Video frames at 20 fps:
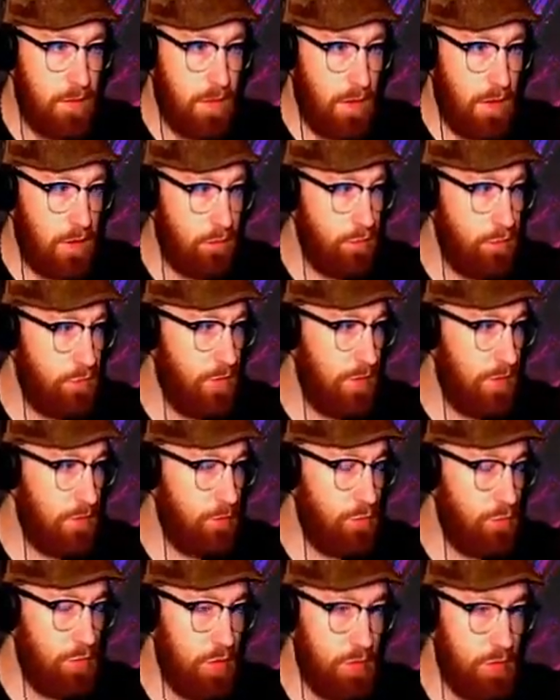I'll just get the
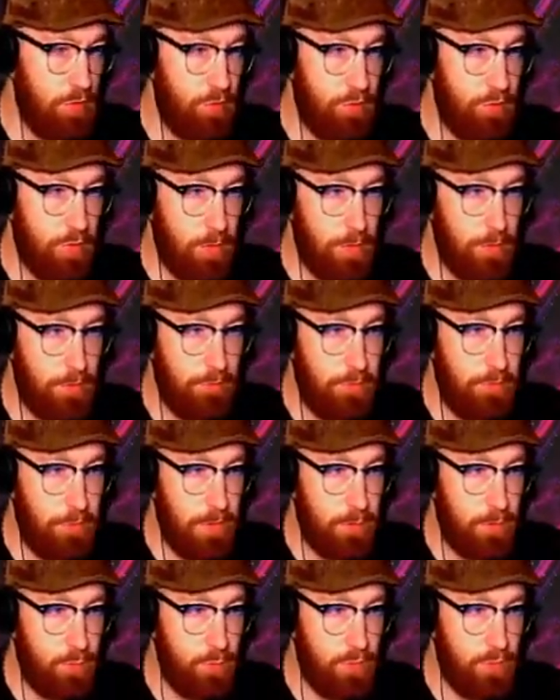shards from the
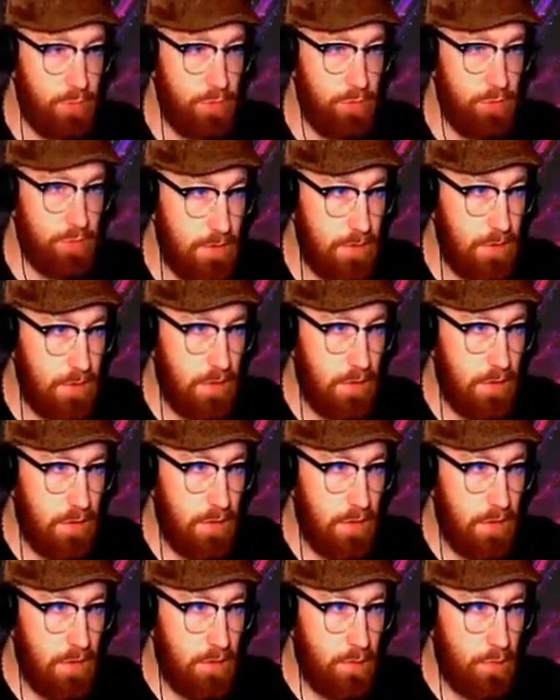Forbidden Woods.
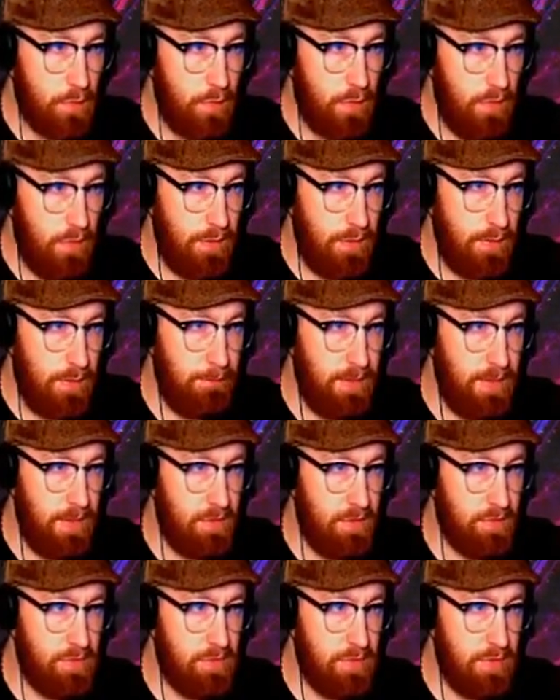One of the
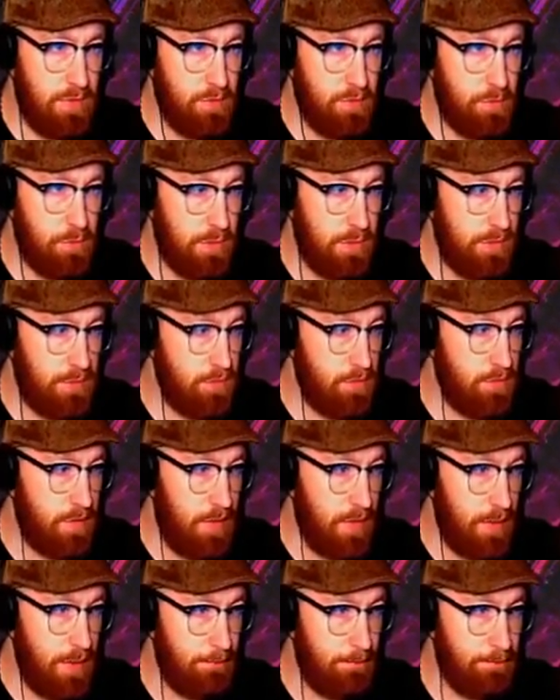amazing things about this
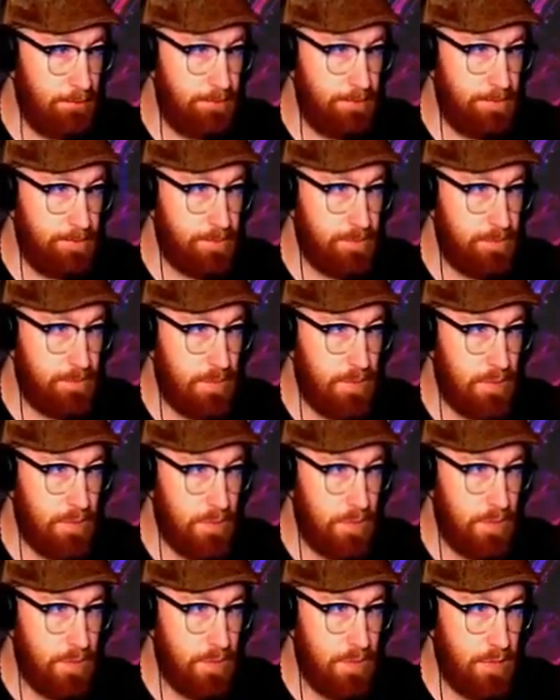game
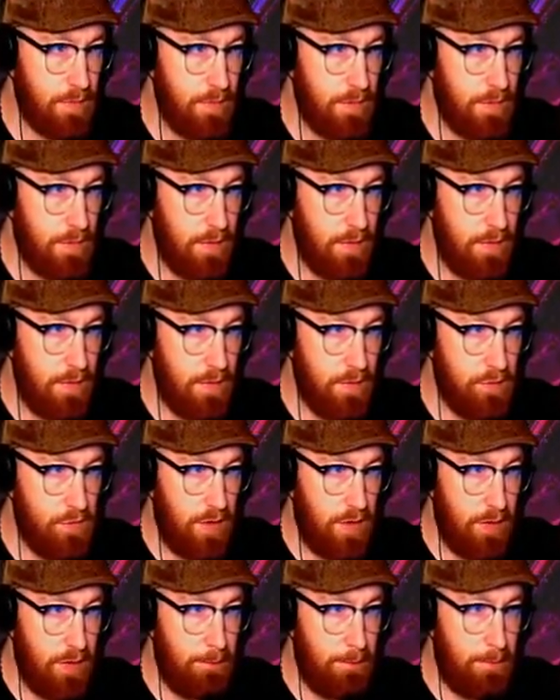is
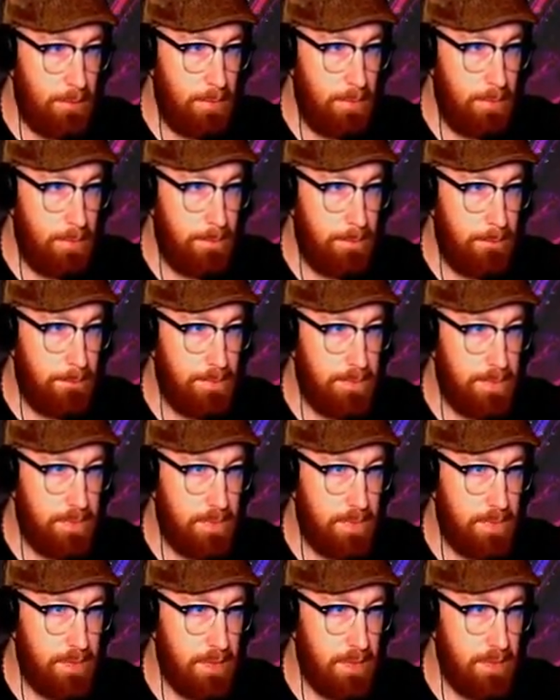how the
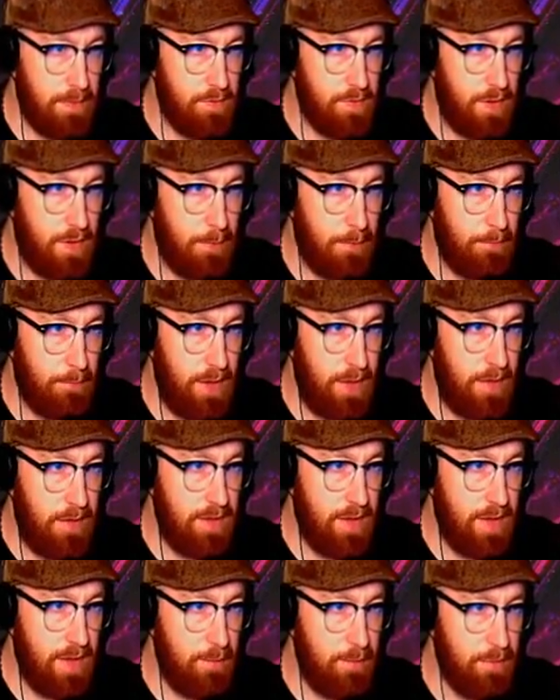is how they blend
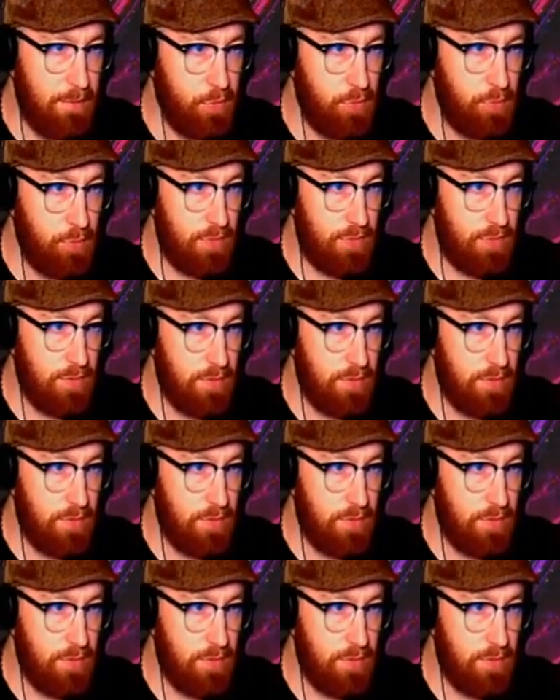enemies with